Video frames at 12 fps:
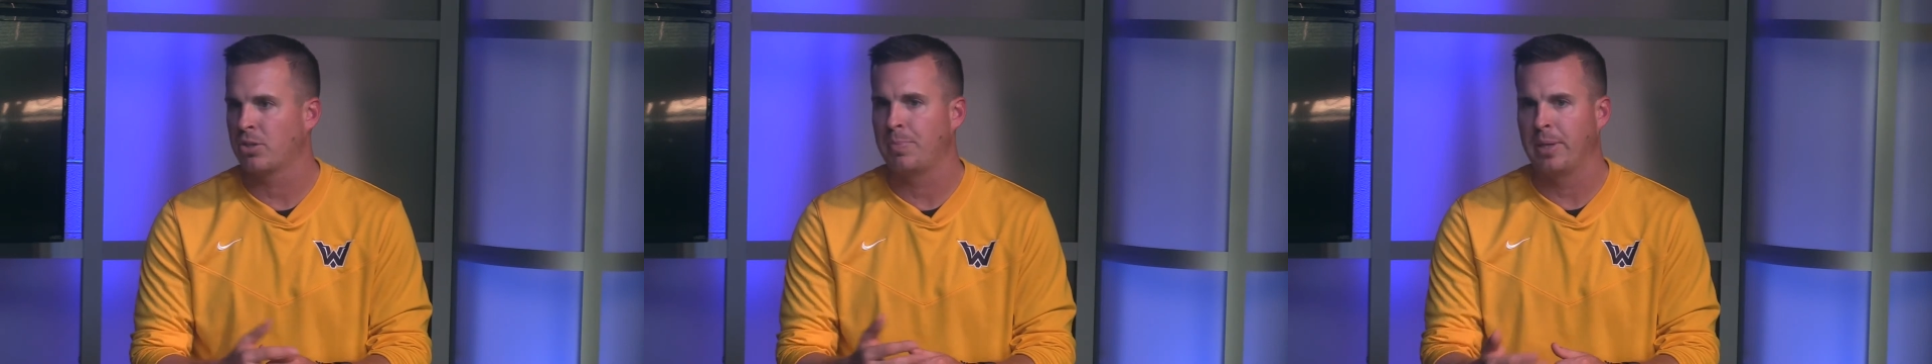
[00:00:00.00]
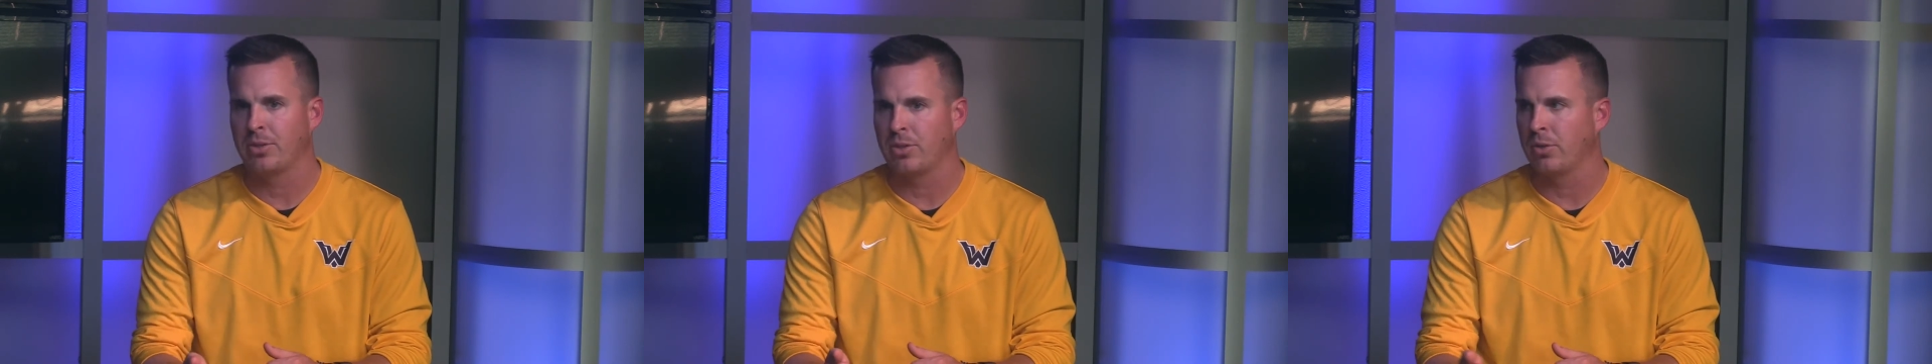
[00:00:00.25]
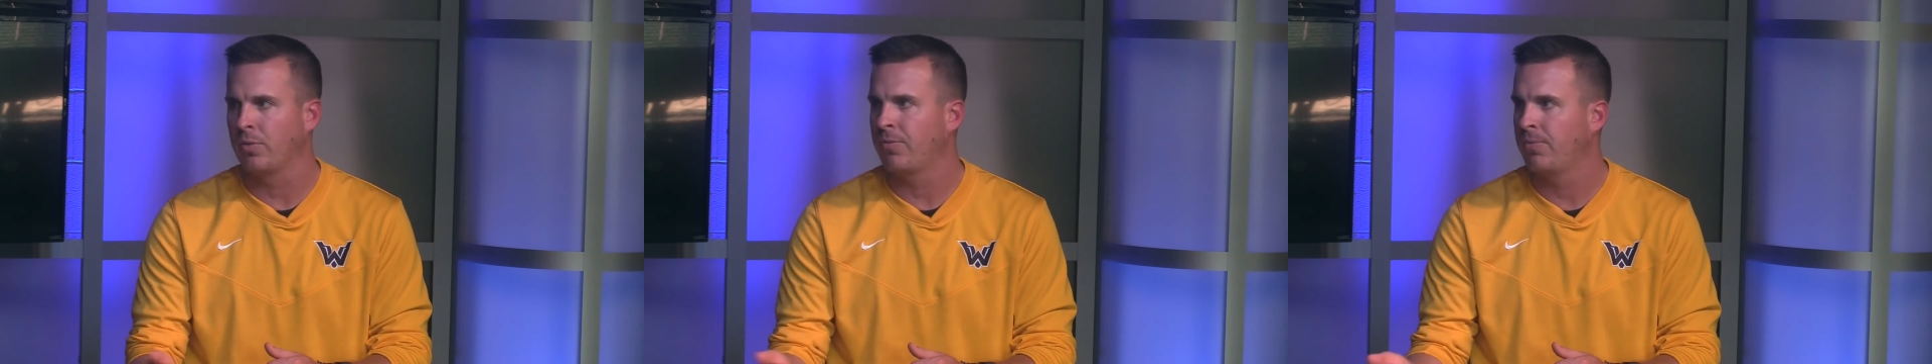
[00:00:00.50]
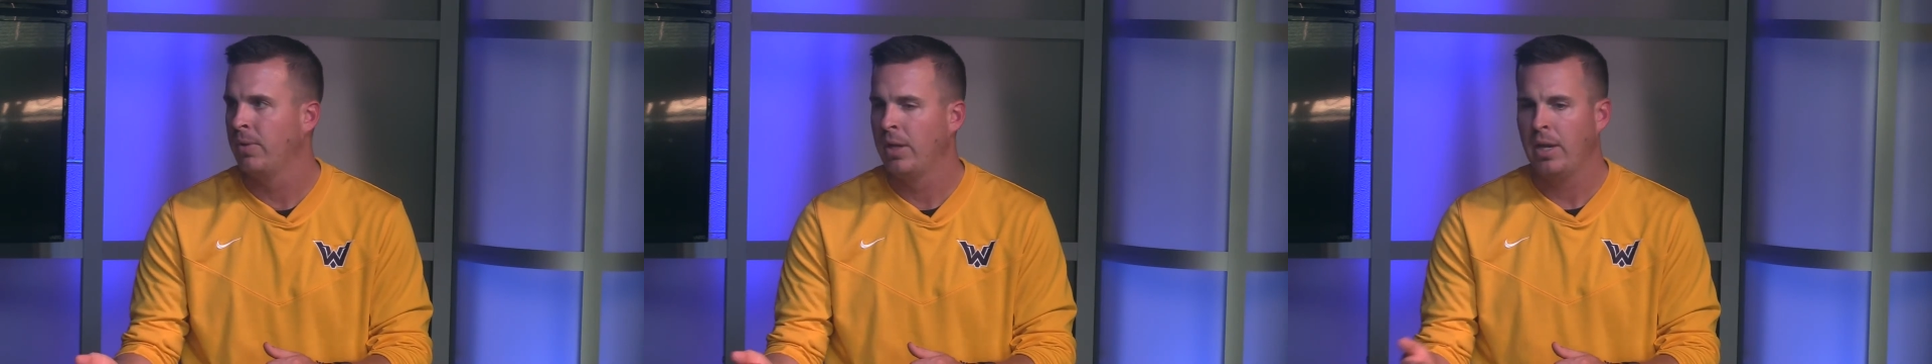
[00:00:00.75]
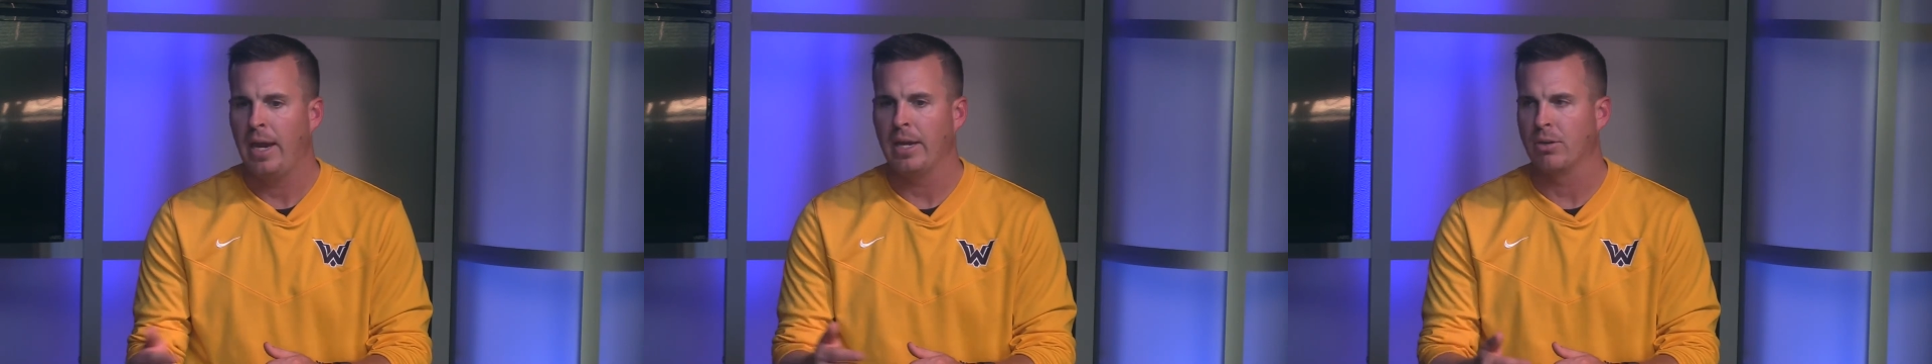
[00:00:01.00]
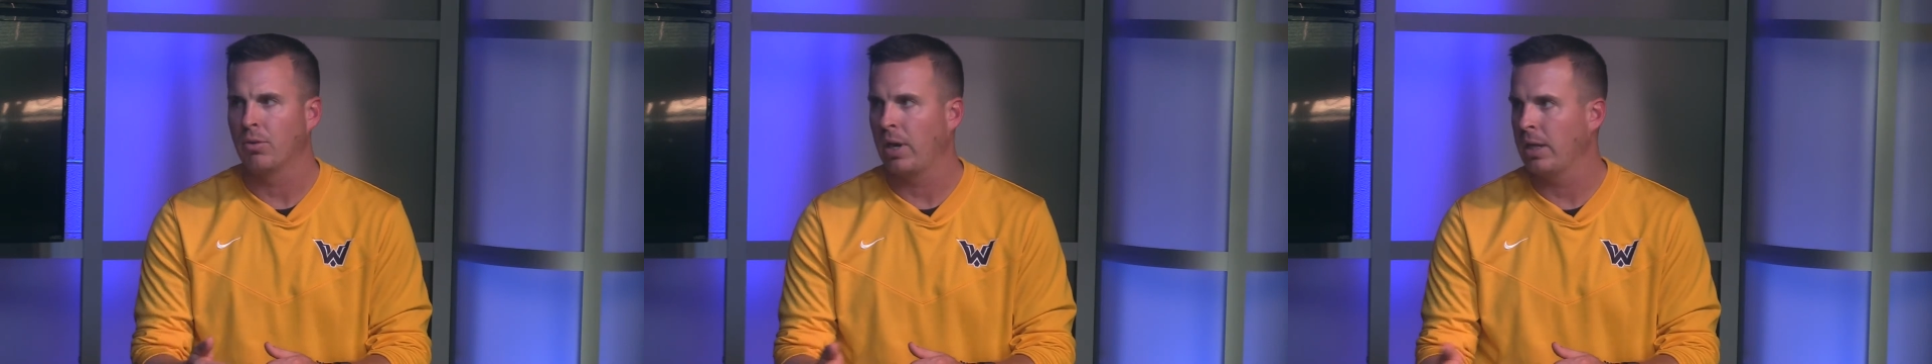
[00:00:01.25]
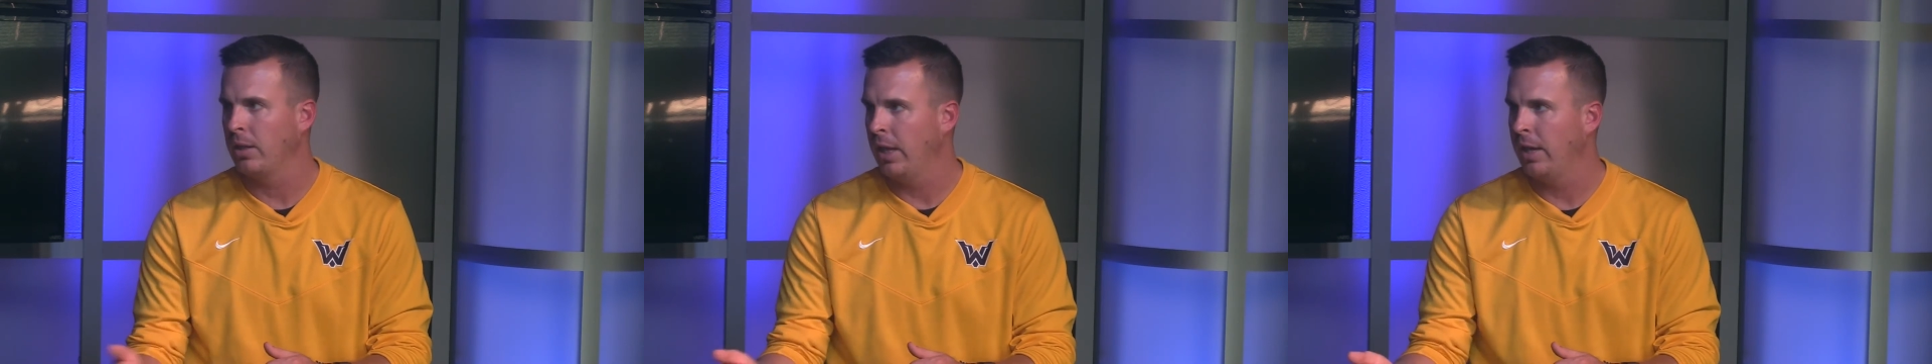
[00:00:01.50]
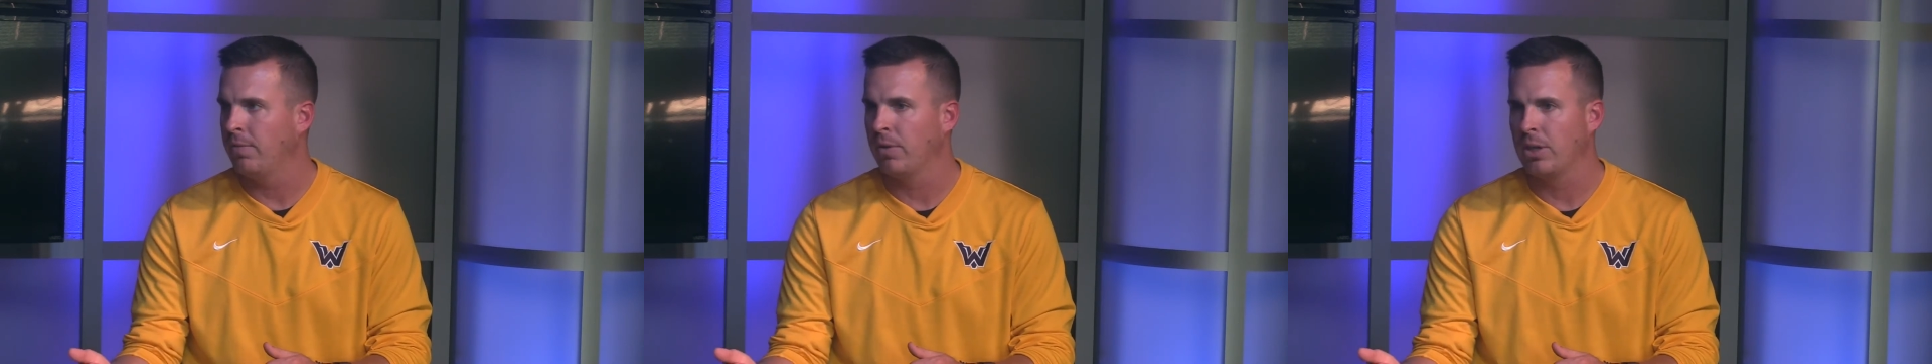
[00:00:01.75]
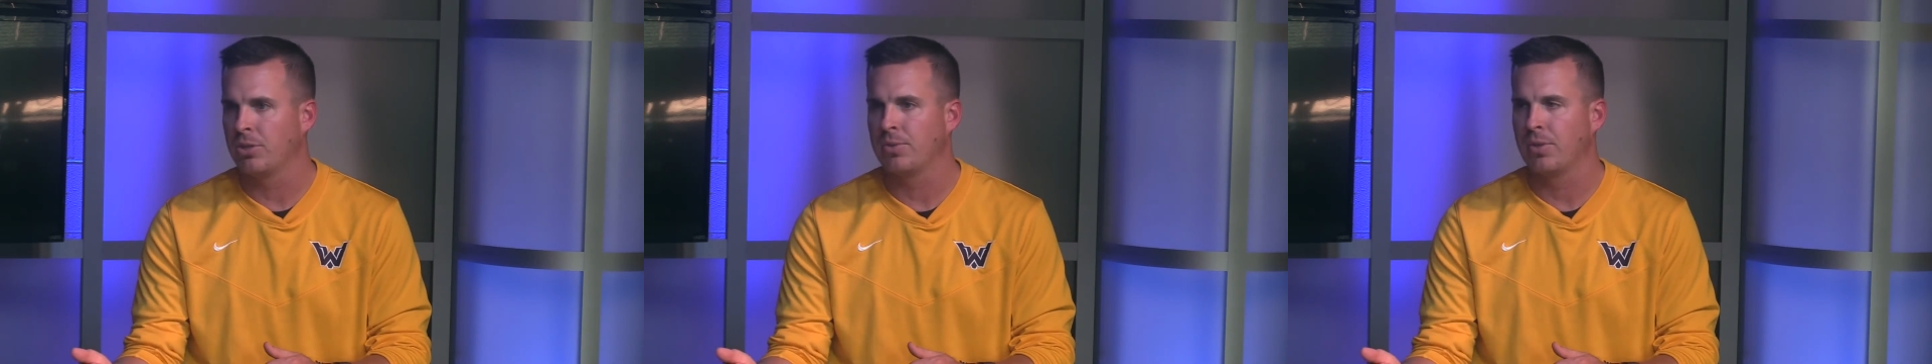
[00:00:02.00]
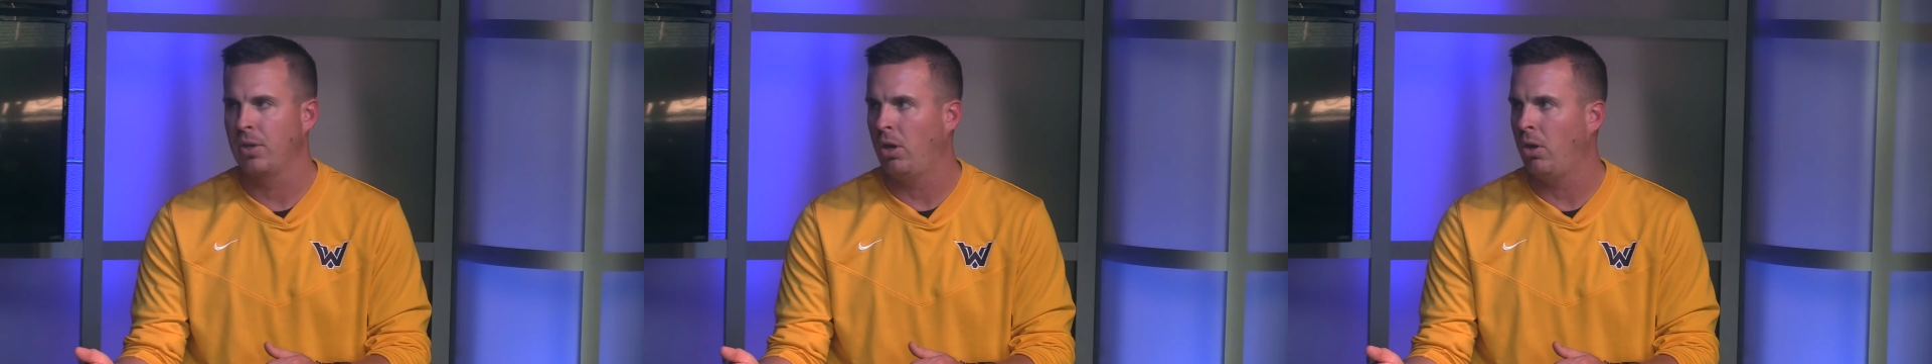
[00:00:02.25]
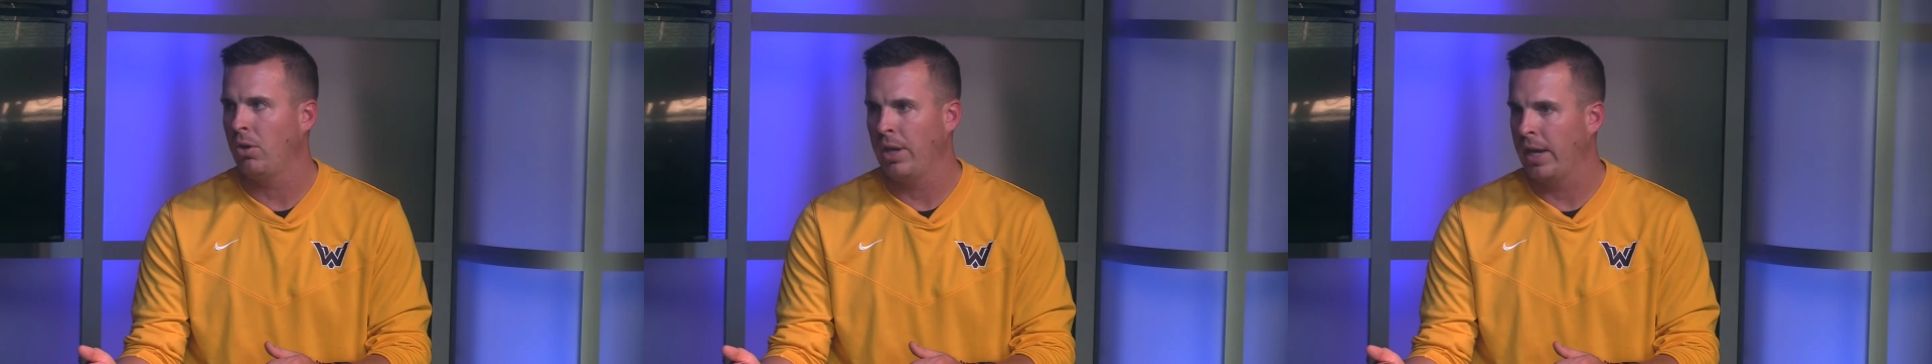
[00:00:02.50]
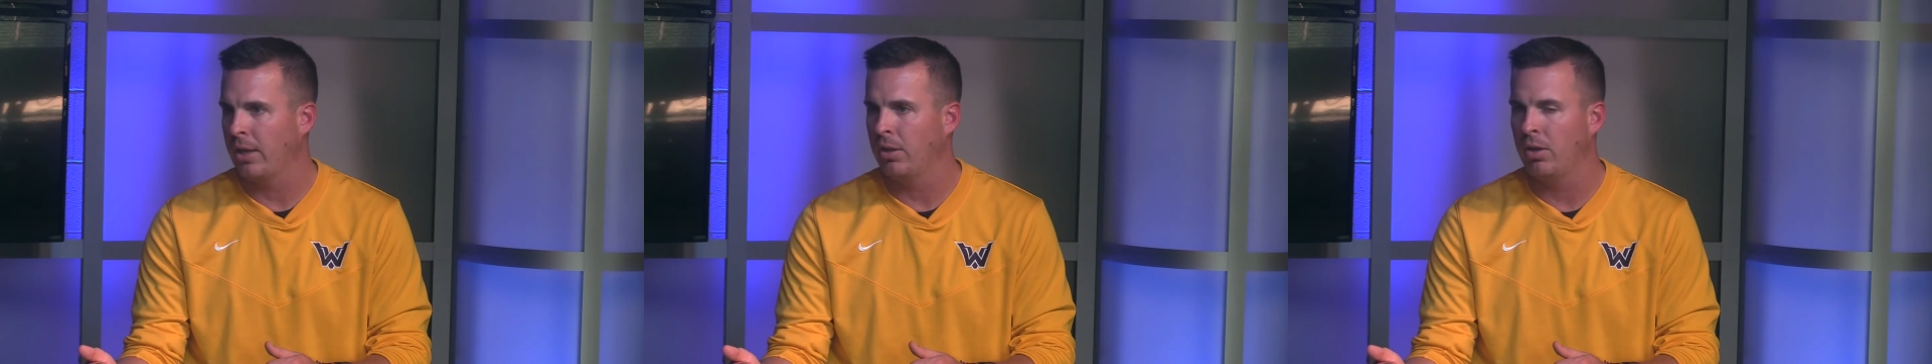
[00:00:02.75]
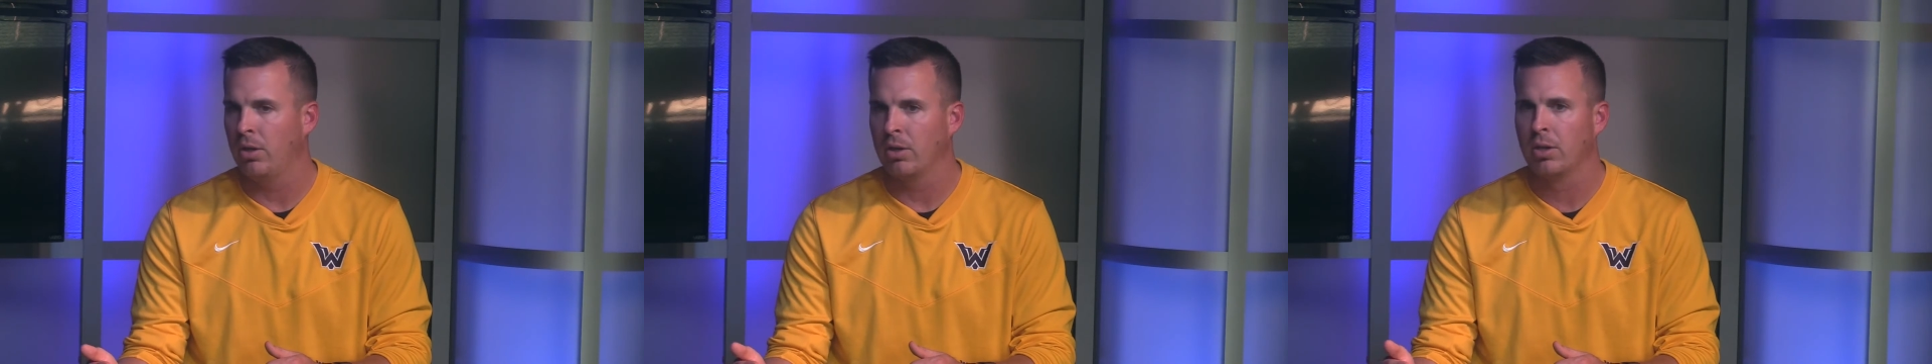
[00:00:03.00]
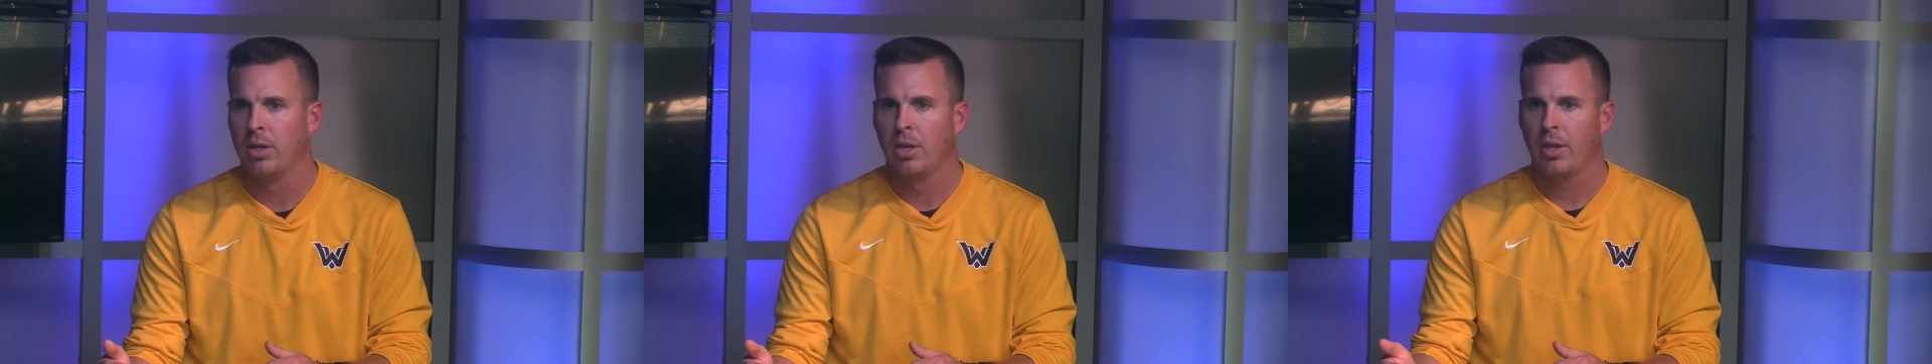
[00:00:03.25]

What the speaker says: Spencer had great leverage all night long.